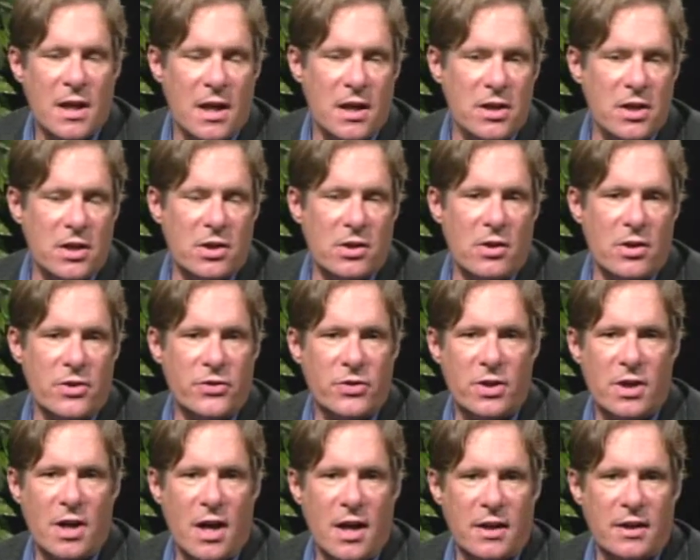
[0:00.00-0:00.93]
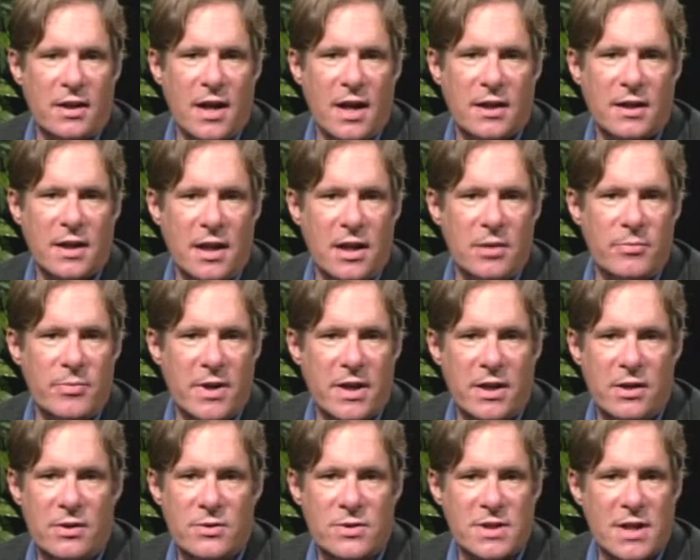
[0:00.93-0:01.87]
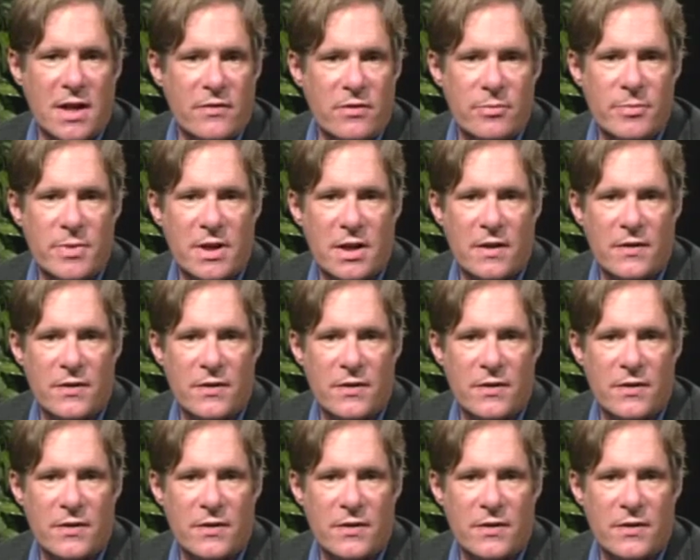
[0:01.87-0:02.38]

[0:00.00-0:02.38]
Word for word: And you can also contact anybody who's ever been